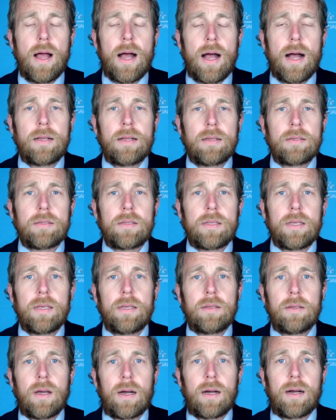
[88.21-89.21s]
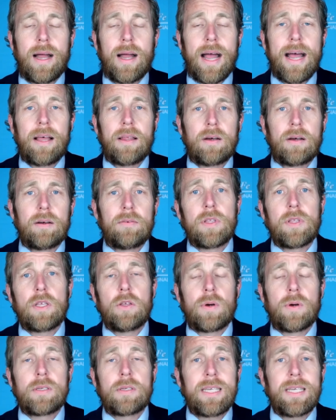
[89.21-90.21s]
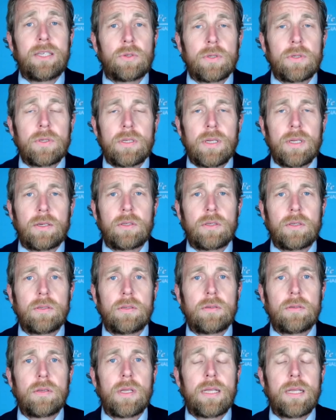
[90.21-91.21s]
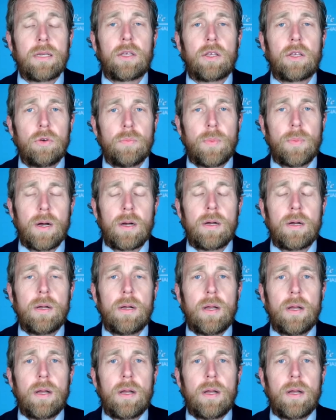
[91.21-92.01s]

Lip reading: as the head of the US interest section in Cuba.